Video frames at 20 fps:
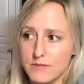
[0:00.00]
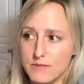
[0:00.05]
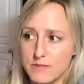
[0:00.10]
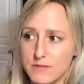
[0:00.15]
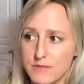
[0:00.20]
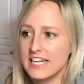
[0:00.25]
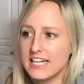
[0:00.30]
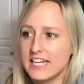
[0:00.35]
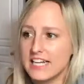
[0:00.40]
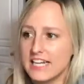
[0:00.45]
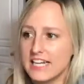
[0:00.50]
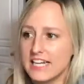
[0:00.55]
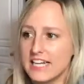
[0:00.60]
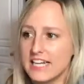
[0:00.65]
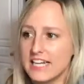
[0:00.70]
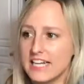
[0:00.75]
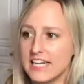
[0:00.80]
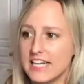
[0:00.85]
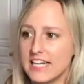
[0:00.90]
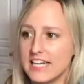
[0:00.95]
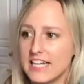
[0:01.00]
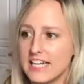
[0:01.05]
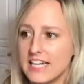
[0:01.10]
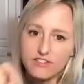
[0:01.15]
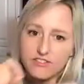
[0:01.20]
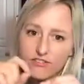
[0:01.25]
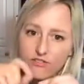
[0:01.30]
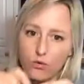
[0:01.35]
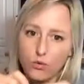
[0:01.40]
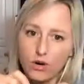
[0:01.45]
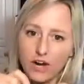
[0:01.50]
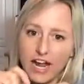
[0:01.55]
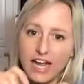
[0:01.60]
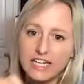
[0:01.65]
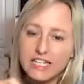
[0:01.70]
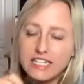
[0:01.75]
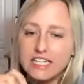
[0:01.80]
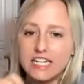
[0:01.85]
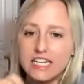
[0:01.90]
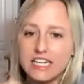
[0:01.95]
It's understanding for
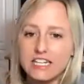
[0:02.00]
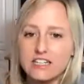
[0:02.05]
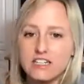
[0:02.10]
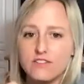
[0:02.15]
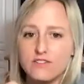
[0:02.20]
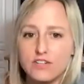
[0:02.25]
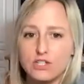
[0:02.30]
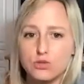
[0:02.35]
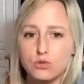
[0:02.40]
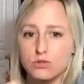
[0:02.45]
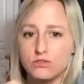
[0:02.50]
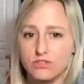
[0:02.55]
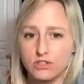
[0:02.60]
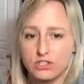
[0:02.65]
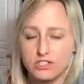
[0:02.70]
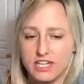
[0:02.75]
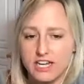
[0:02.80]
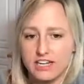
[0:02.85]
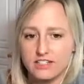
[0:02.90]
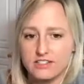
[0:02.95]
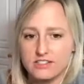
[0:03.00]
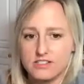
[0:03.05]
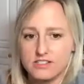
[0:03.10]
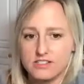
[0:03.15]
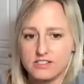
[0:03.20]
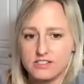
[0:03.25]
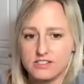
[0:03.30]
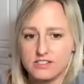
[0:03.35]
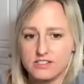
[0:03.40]
any individual vertex